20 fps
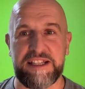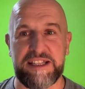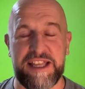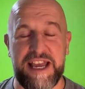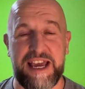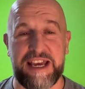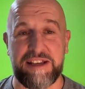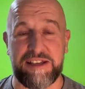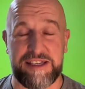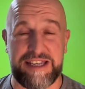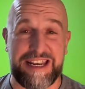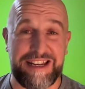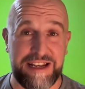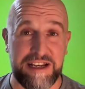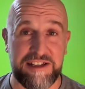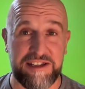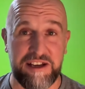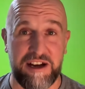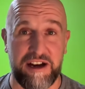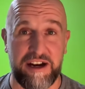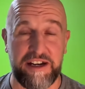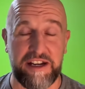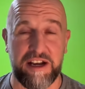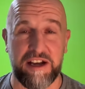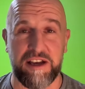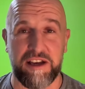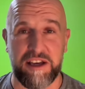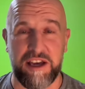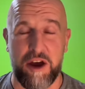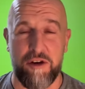their senior side
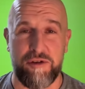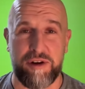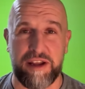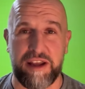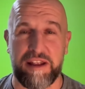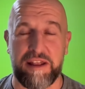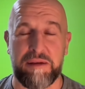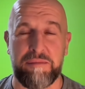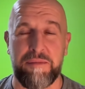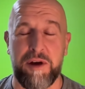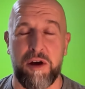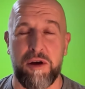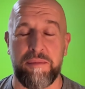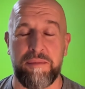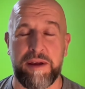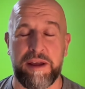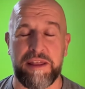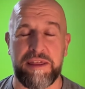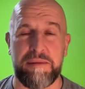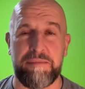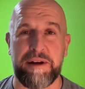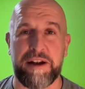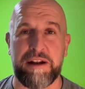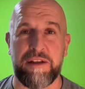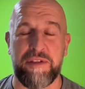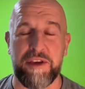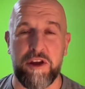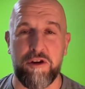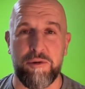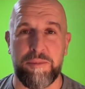are currently in the
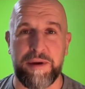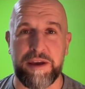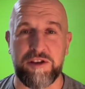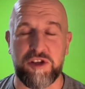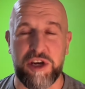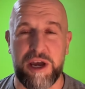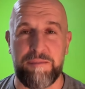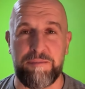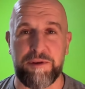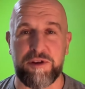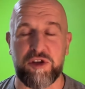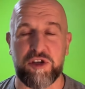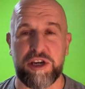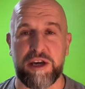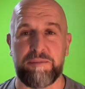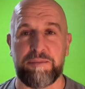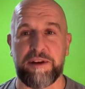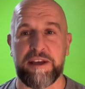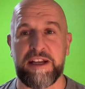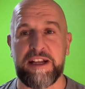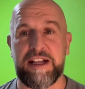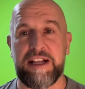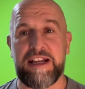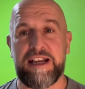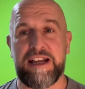middle of the European Championship,